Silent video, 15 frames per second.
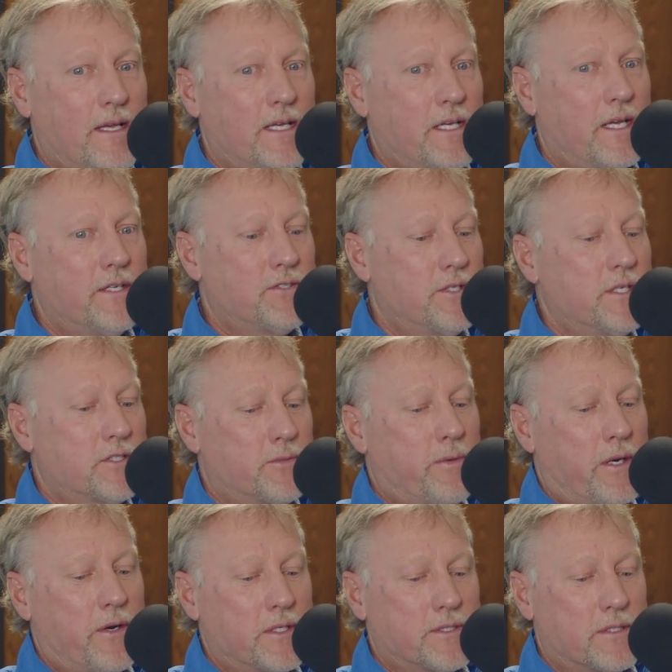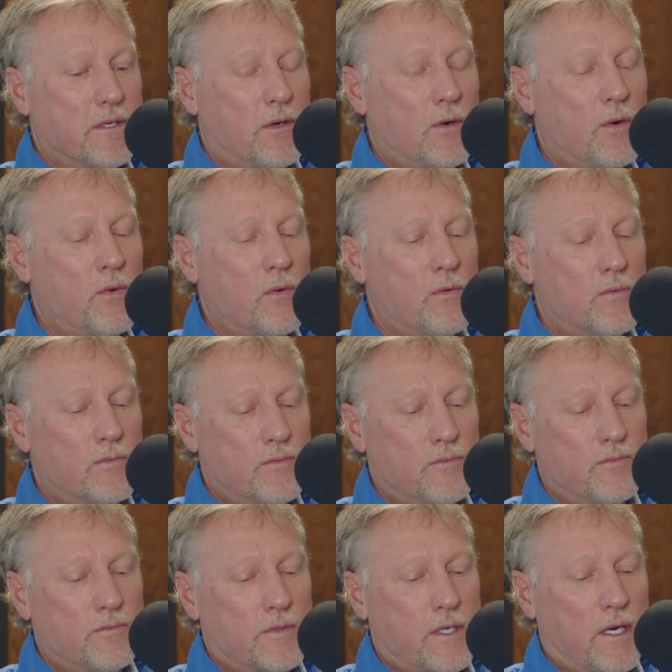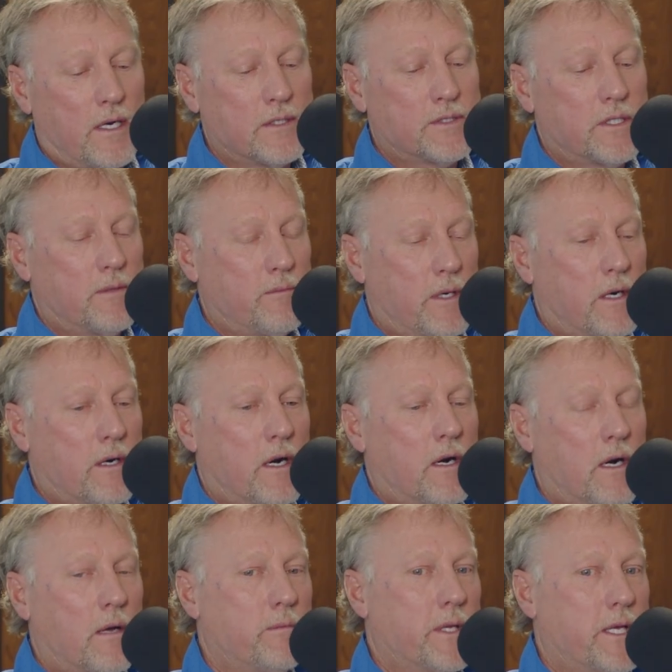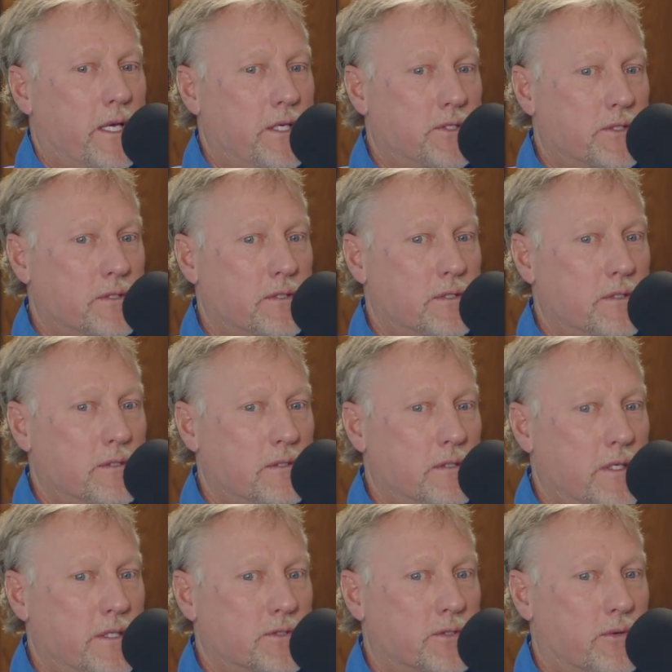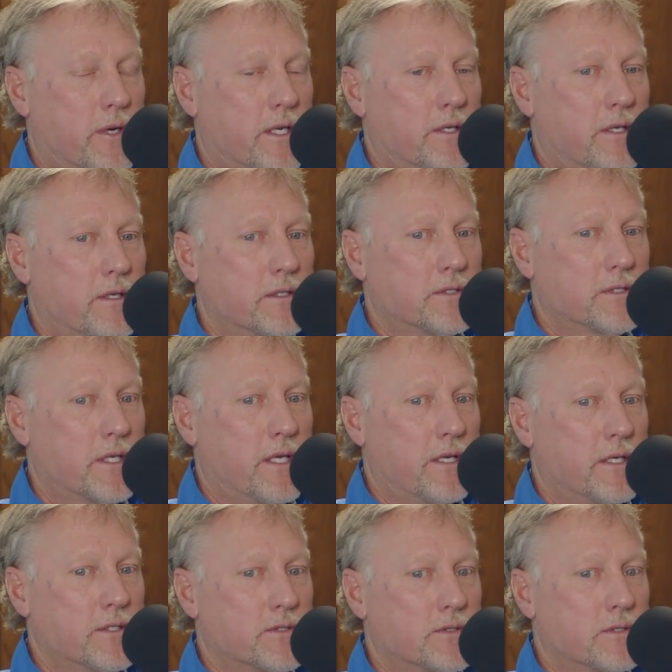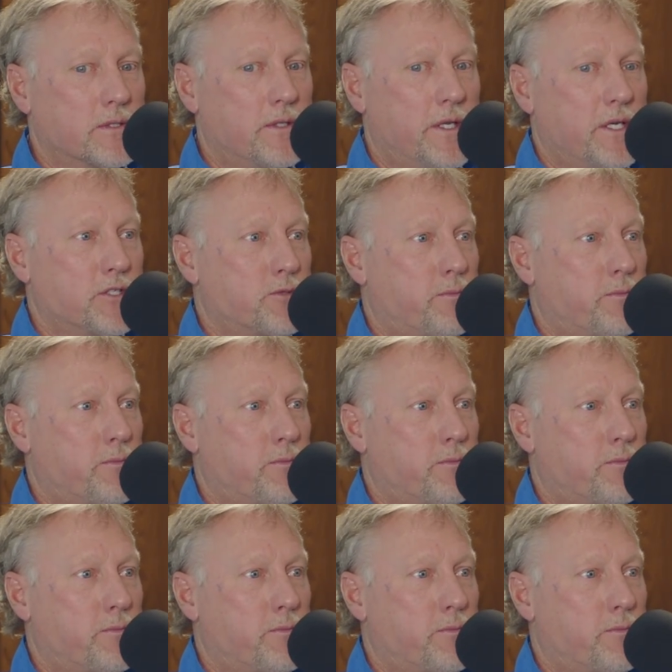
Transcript: it's an experience. And the whole concept, our obligation as directing this thing is the